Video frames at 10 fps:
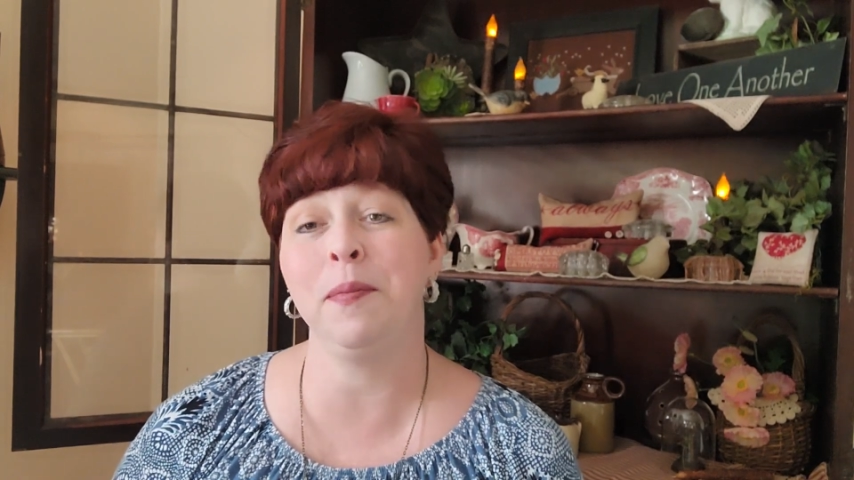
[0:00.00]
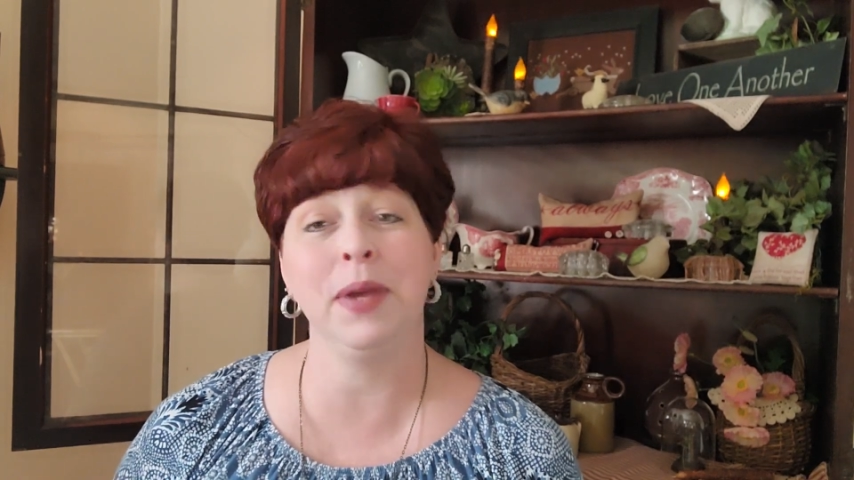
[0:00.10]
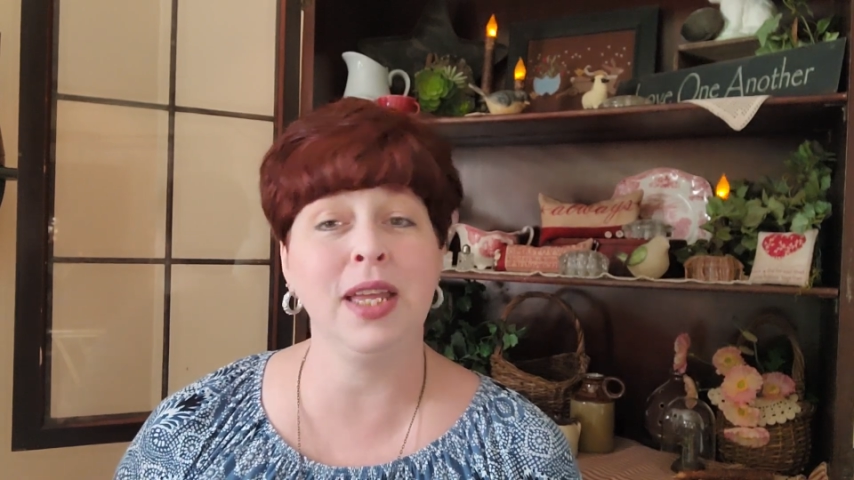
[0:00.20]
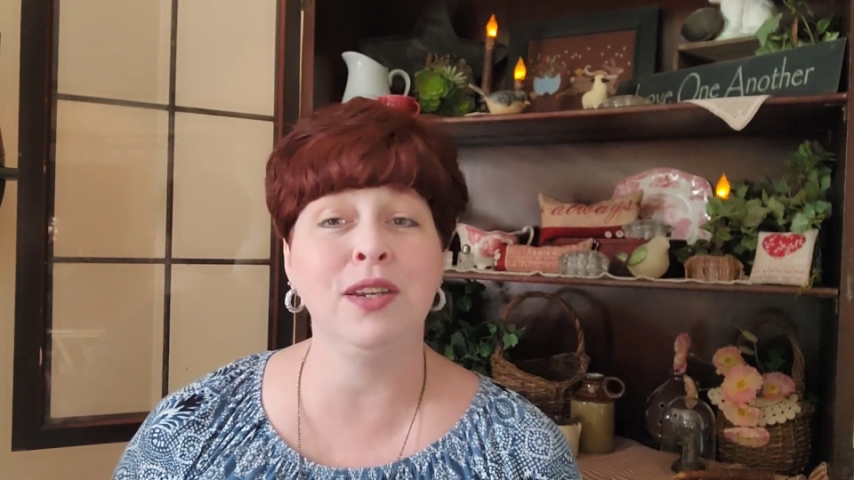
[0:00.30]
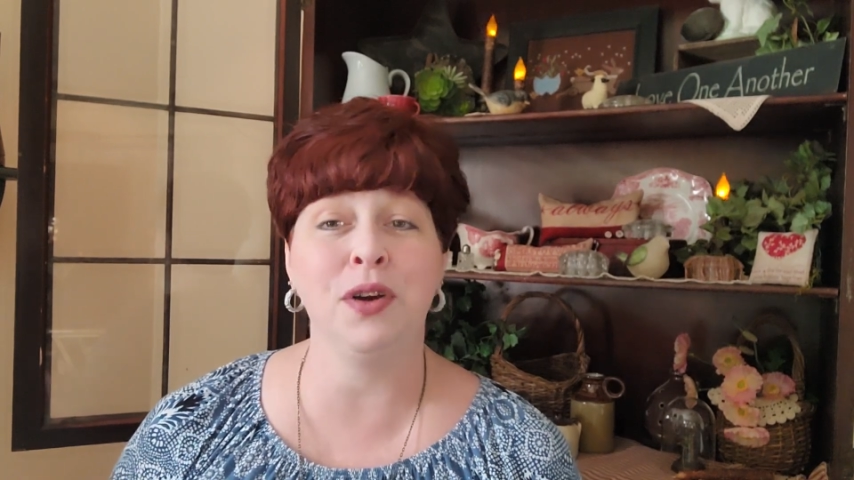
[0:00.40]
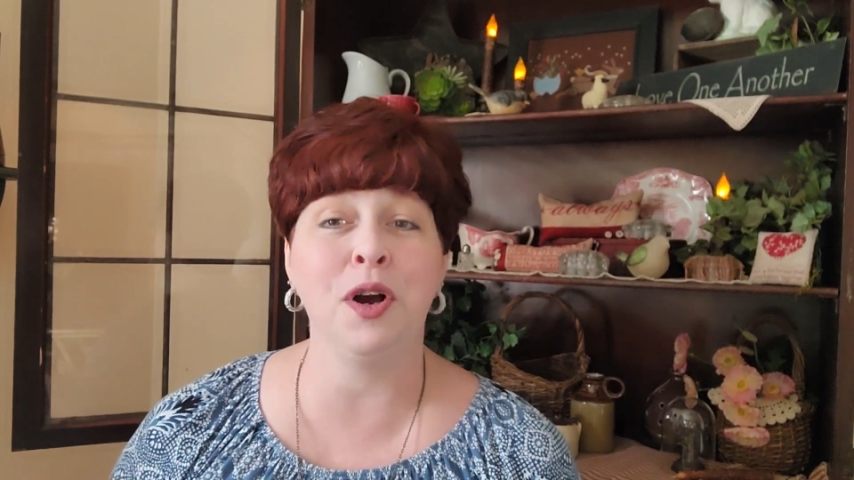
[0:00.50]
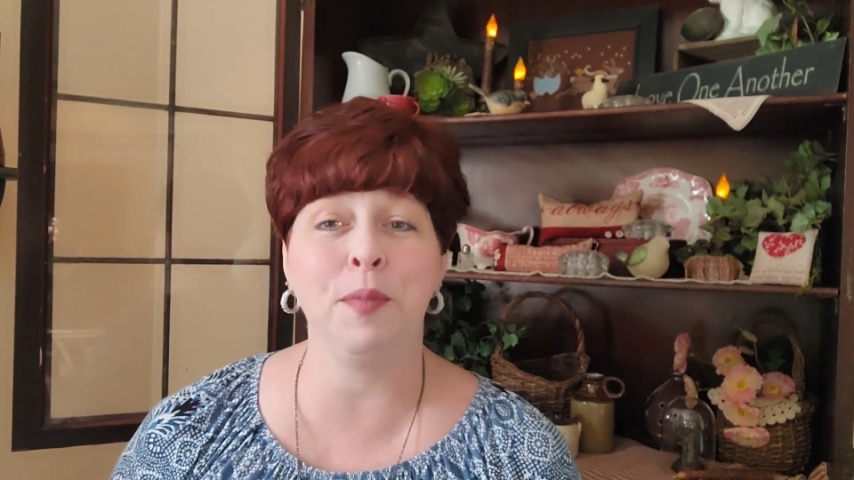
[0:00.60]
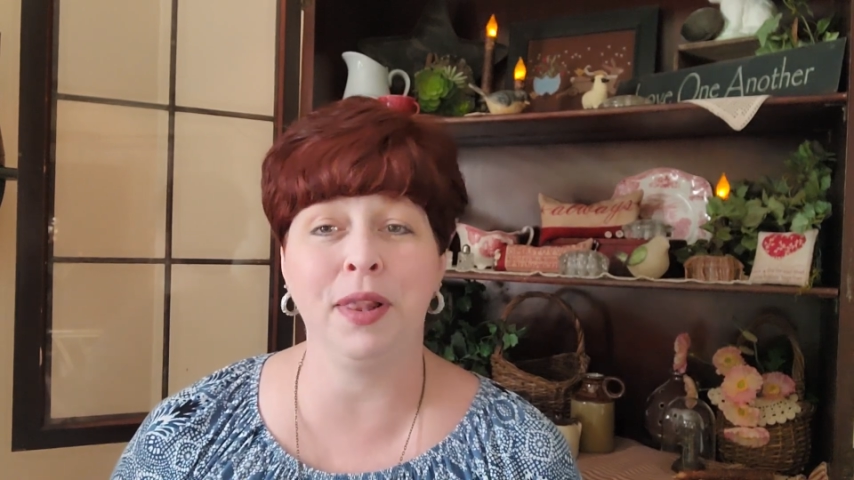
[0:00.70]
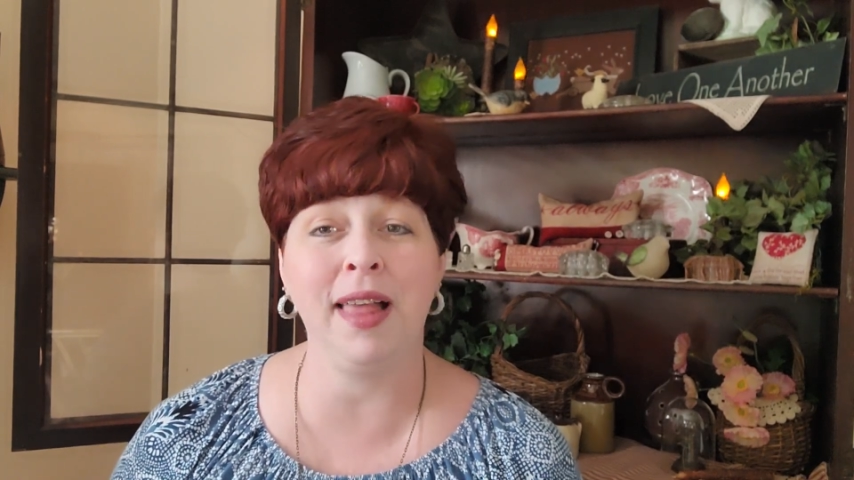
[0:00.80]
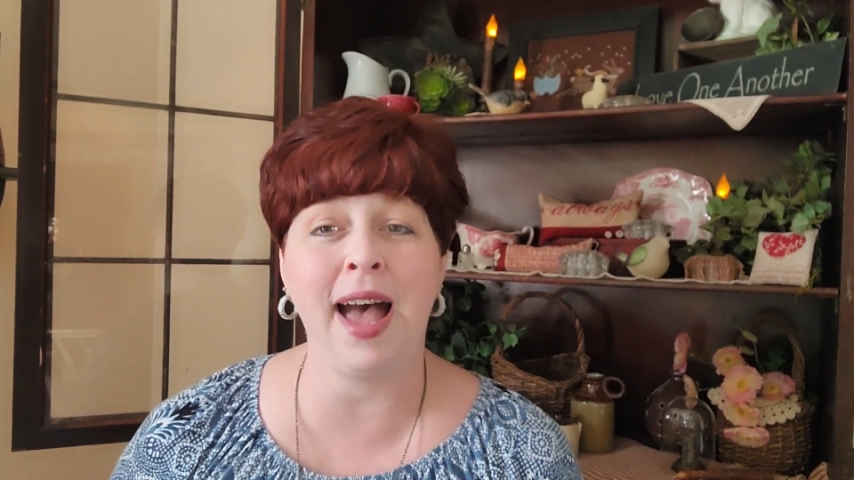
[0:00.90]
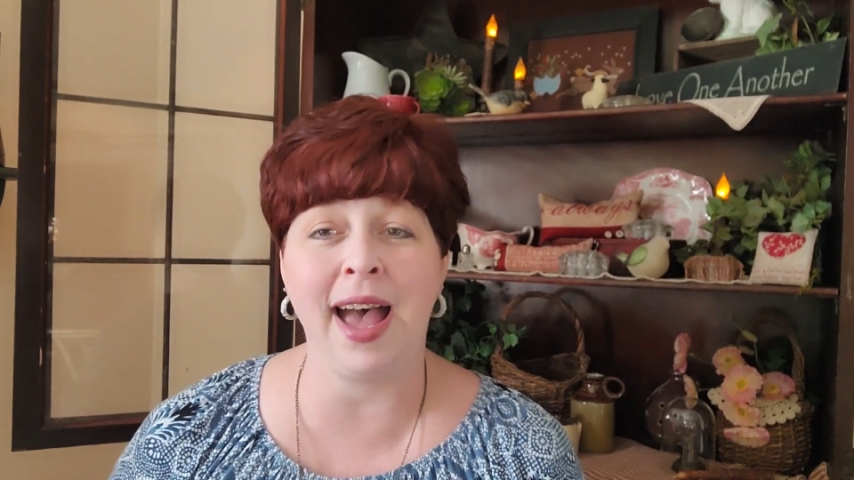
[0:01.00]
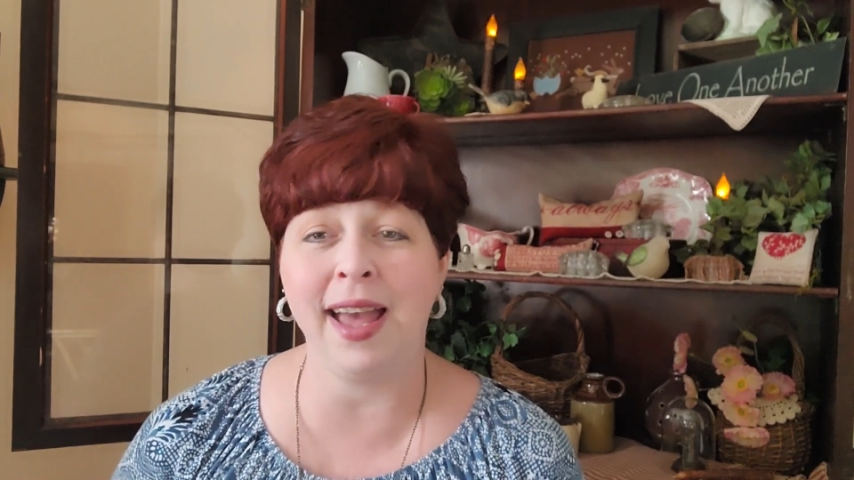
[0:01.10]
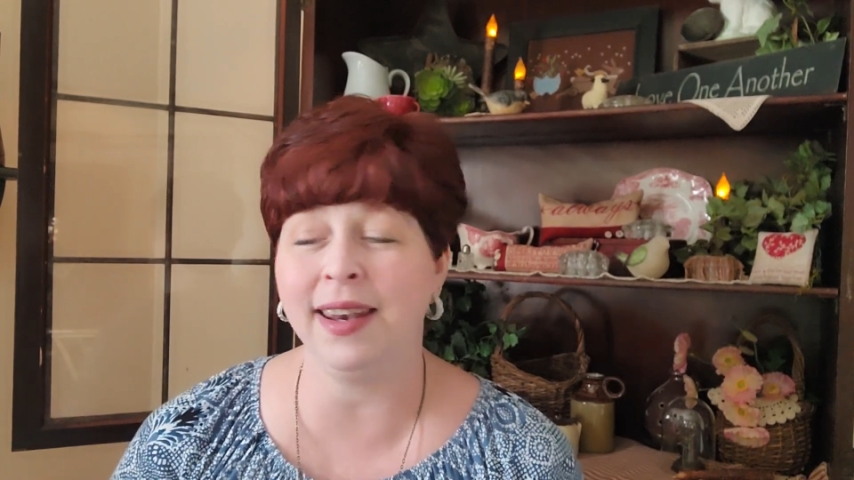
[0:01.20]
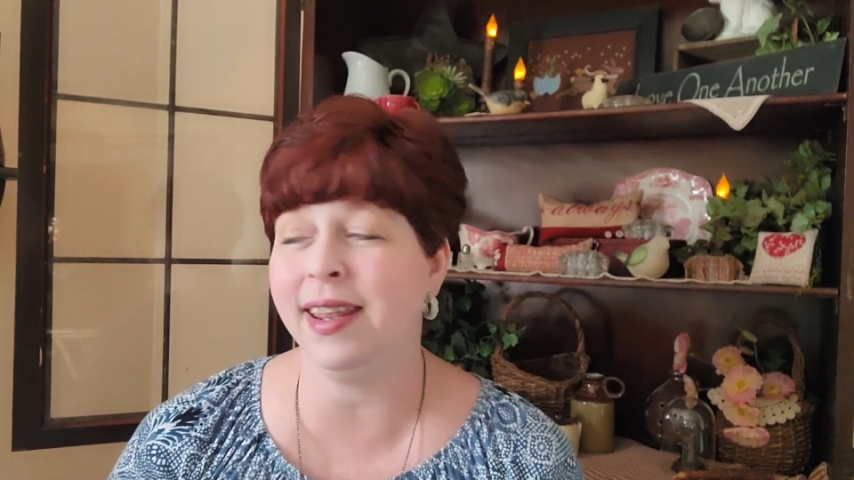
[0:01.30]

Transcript: in your home a lot,